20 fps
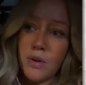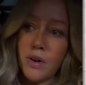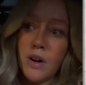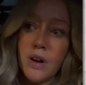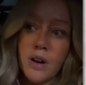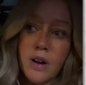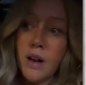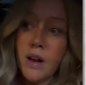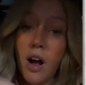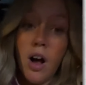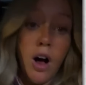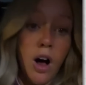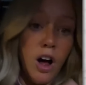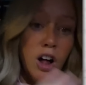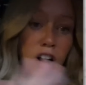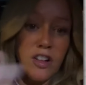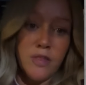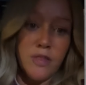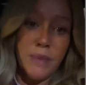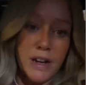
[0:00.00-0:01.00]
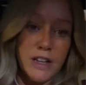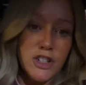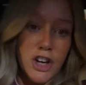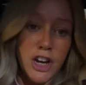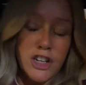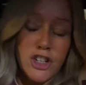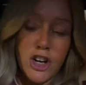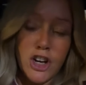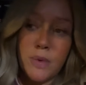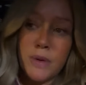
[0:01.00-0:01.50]
I went to college at age
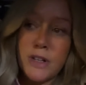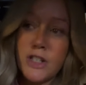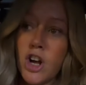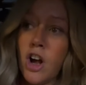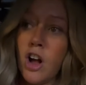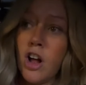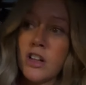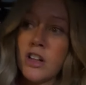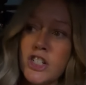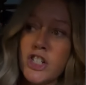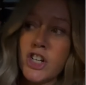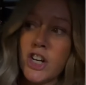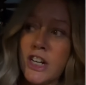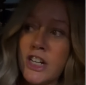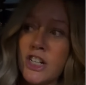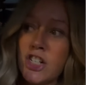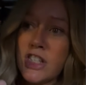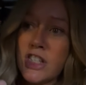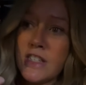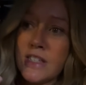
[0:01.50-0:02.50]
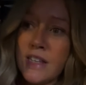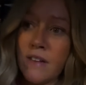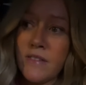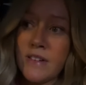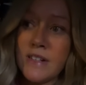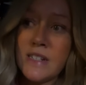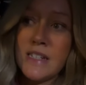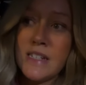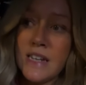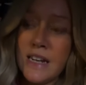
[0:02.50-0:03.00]
17. I had
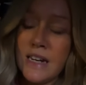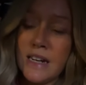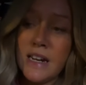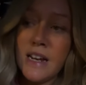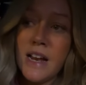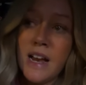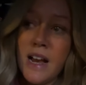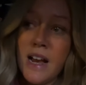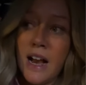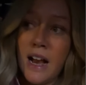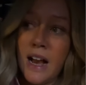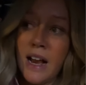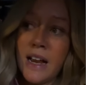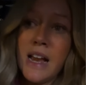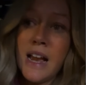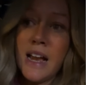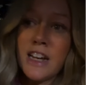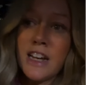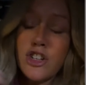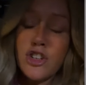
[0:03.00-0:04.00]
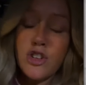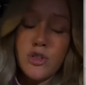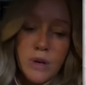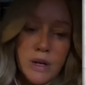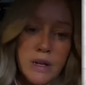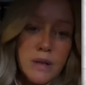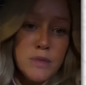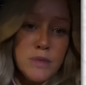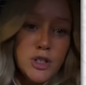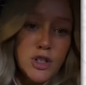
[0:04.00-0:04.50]
dreams for my future.
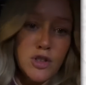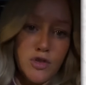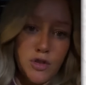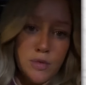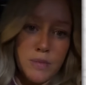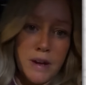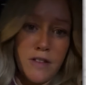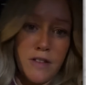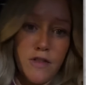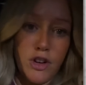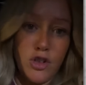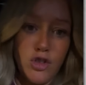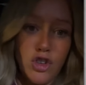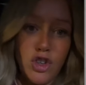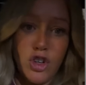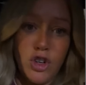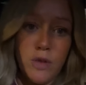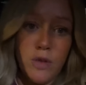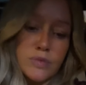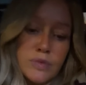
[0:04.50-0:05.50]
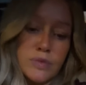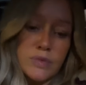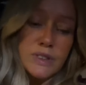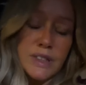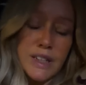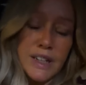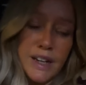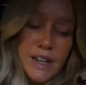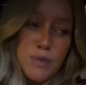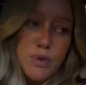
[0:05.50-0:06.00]
I'm working so hard to
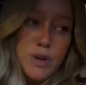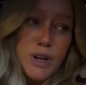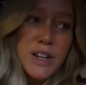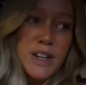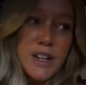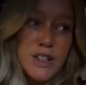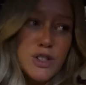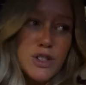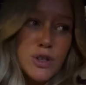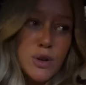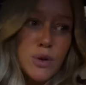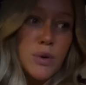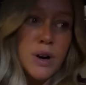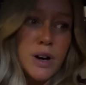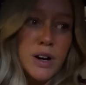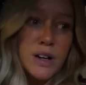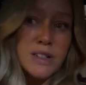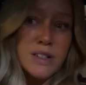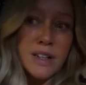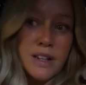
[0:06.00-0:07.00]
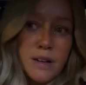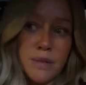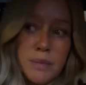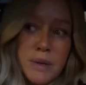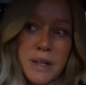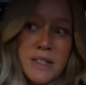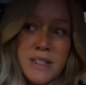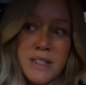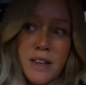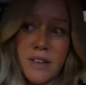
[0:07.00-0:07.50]
get myself out of just perpetual
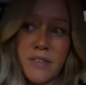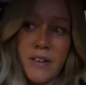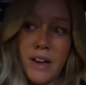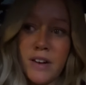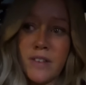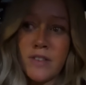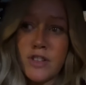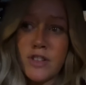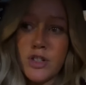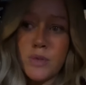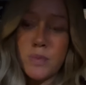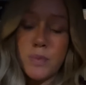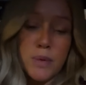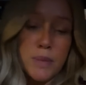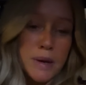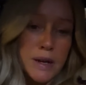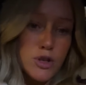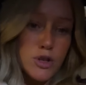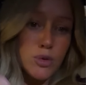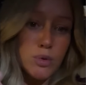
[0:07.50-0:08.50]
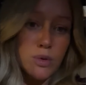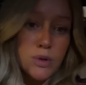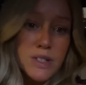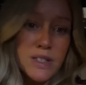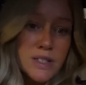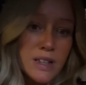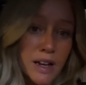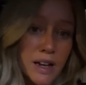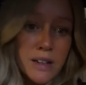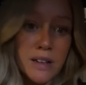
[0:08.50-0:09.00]
side hustle
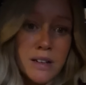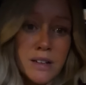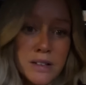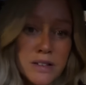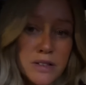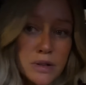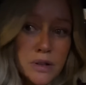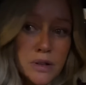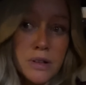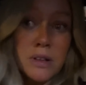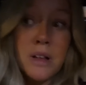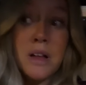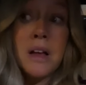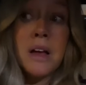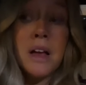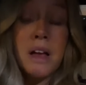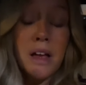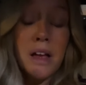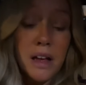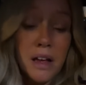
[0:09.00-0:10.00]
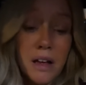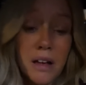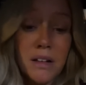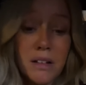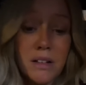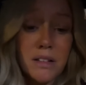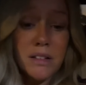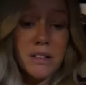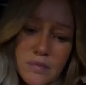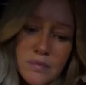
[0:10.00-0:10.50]
hell. There's not a day that
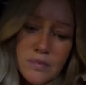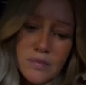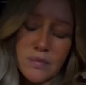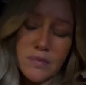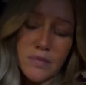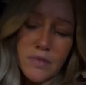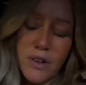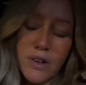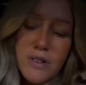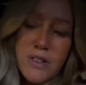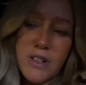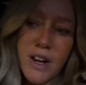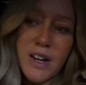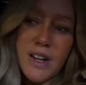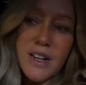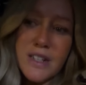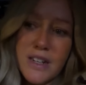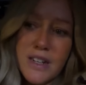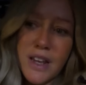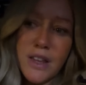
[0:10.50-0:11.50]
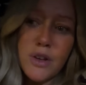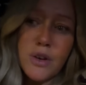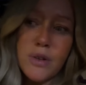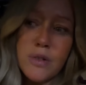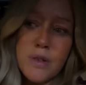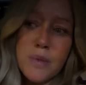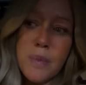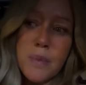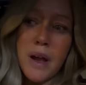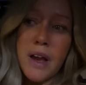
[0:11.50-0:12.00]
goes by that I don't wonder
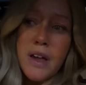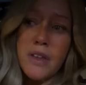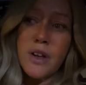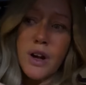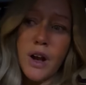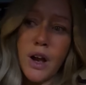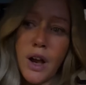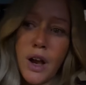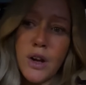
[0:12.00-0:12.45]
why.